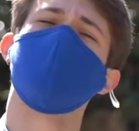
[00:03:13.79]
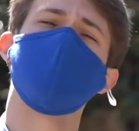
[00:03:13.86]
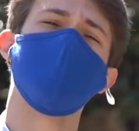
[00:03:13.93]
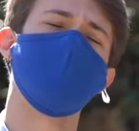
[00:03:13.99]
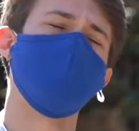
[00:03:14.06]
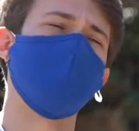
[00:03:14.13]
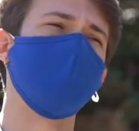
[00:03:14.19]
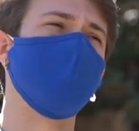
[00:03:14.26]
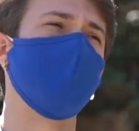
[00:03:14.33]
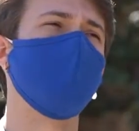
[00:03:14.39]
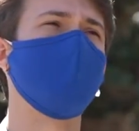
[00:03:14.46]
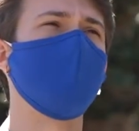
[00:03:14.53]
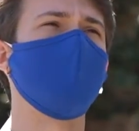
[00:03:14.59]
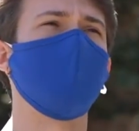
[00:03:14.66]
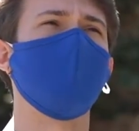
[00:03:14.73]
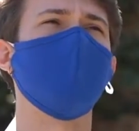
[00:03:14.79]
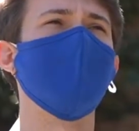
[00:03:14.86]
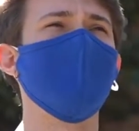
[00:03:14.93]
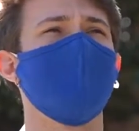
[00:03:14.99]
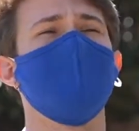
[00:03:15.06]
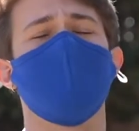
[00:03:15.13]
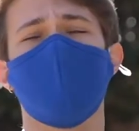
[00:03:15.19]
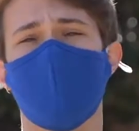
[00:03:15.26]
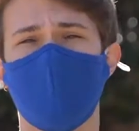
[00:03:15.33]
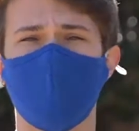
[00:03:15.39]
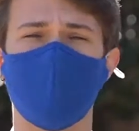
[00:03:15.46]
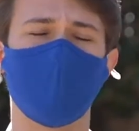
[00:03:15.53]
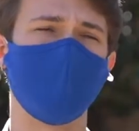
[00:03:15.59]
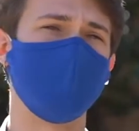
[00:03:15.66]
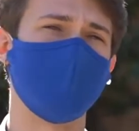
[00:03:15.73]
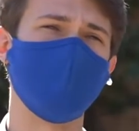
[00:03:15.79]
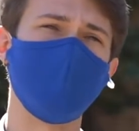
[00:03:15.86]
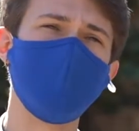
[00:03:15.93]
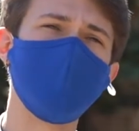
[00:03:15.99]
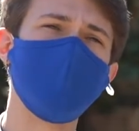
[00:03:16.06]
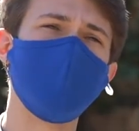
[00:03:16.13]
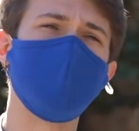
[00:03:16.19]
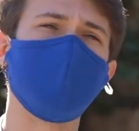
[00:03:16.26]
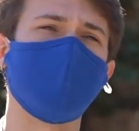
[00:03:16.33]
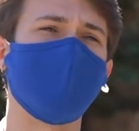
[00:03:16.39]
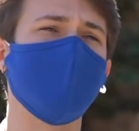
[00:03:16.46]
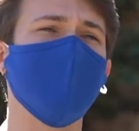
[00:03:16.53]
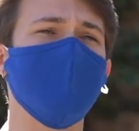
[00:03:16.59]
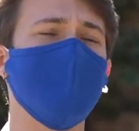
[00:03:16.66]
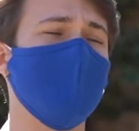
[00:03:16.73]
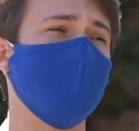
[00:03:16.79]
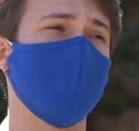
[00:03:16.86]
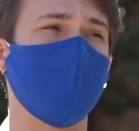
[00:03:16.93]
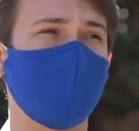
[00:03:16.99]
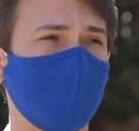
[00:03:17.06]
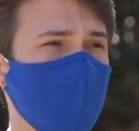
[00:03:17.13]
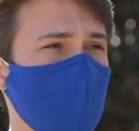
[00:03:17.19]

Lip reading: with the student body and that we have a hard time listening. And like